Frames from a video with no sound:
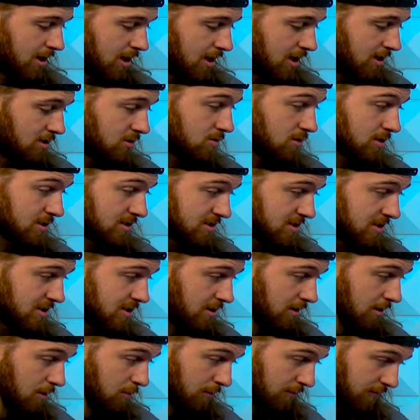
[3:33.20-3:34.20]
And you can see
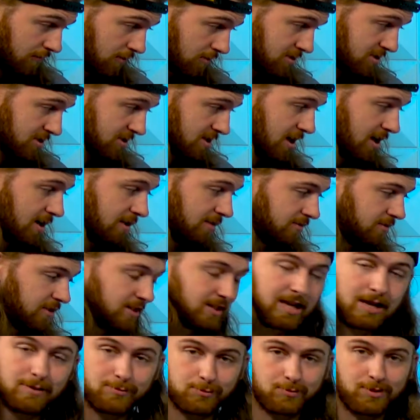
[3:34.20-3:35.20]
the reverse side of the
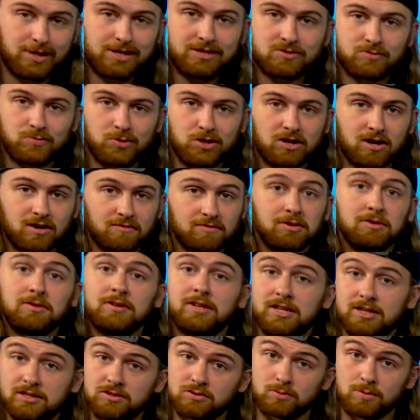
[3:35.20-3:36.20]
cable management cover.
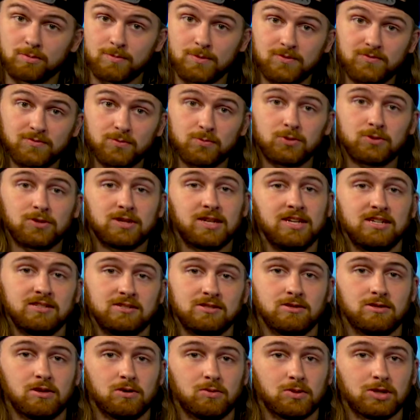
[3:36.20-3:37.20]
It is removable in case
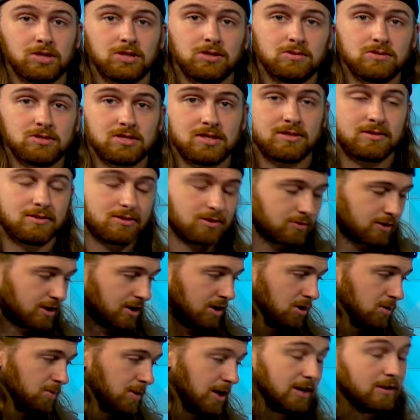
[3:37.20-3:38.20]
you don't want to use it, don't
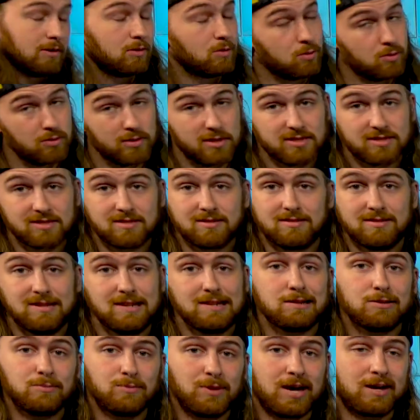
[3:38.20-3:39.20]
care about it, or it's
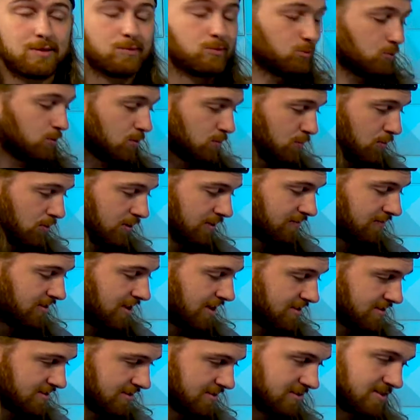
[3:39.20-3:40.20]
incompatible with putting
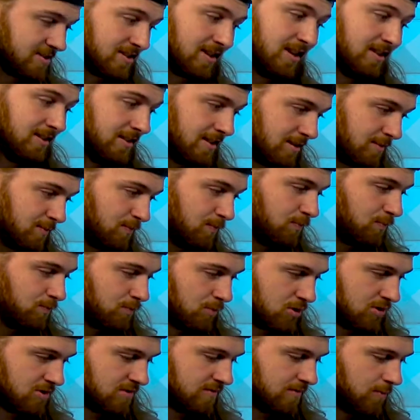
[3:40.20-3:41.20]
fans on the side like
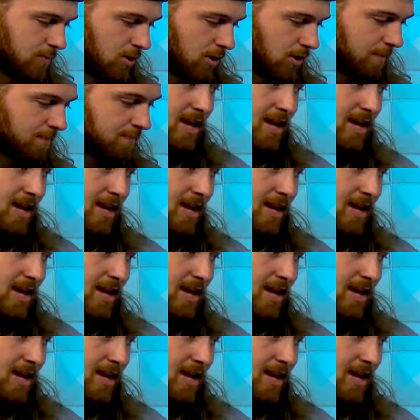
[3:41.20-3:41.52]
most of them are.